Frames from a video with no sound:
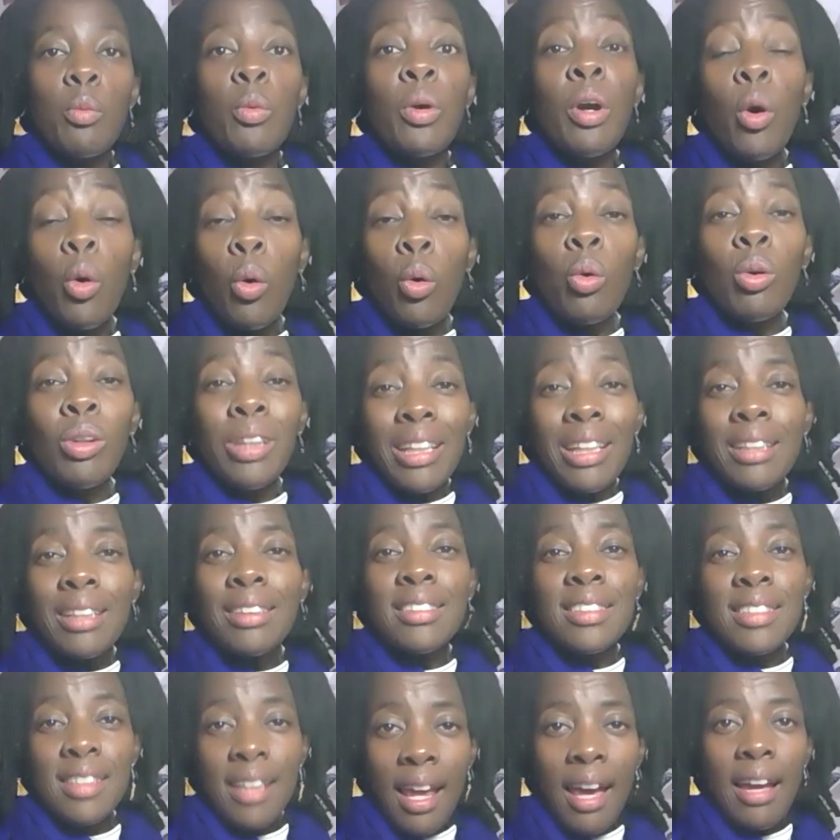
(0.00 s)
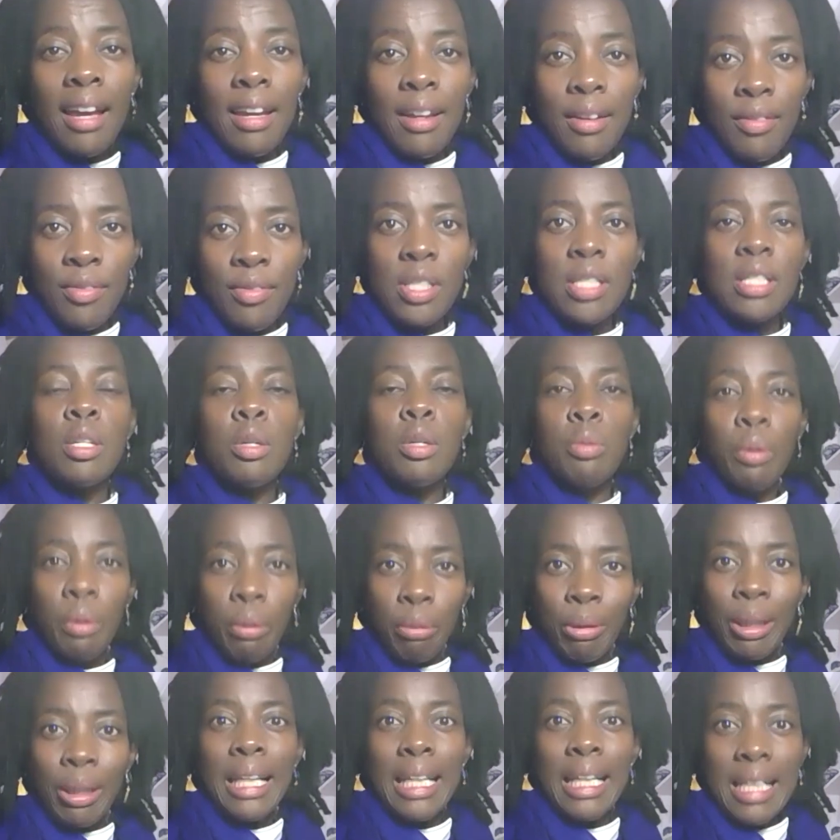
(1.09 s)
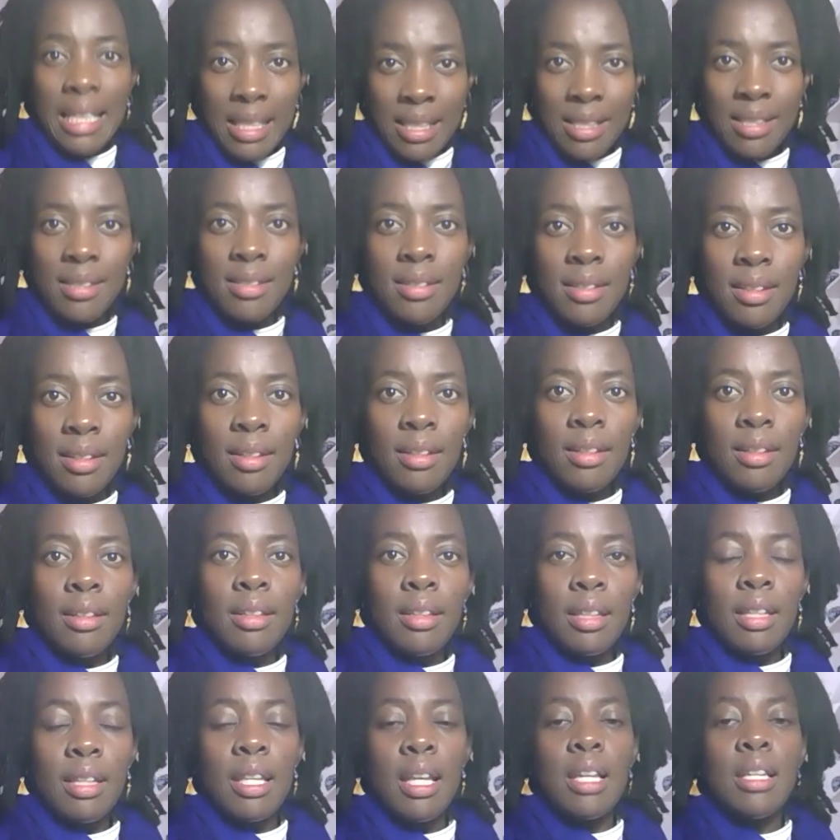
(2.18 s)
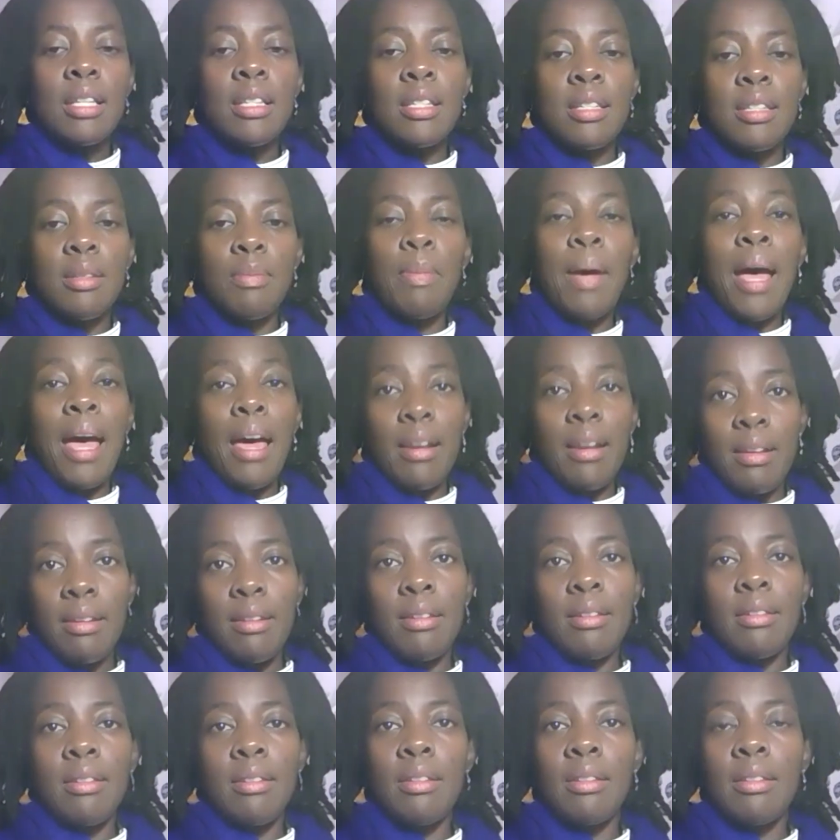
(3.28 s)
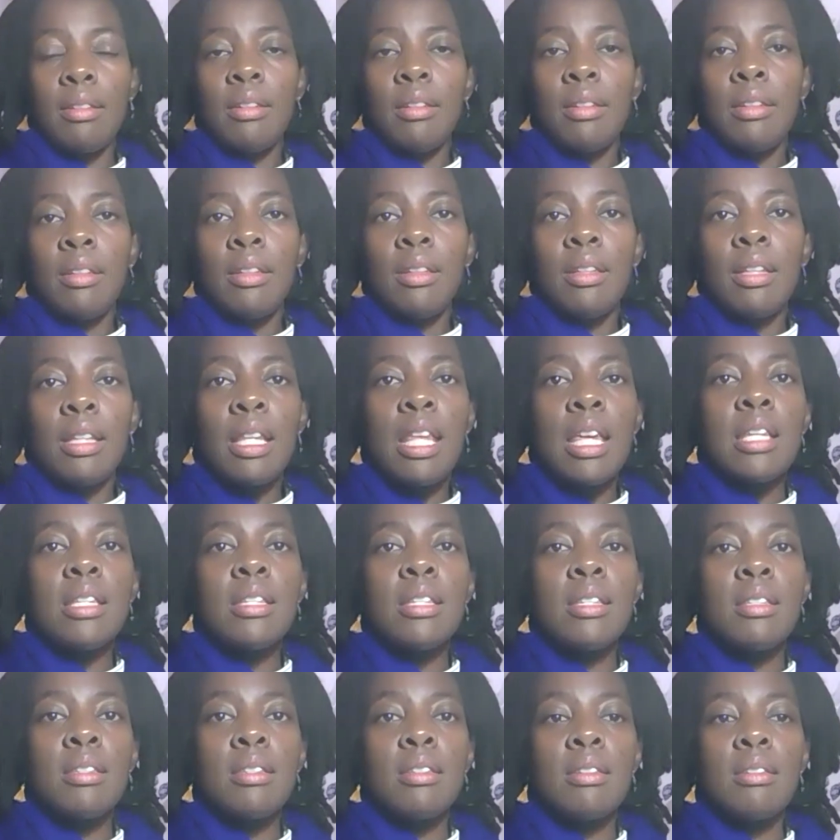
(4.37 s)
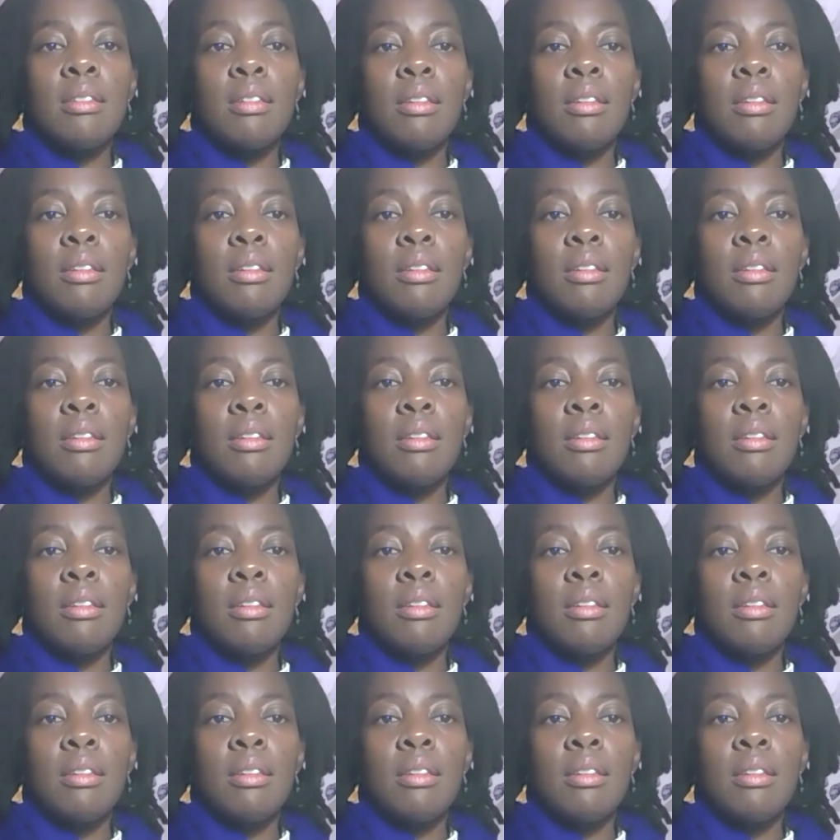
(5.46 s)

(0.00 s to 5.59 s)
we're all enslaved until we release this pattern, this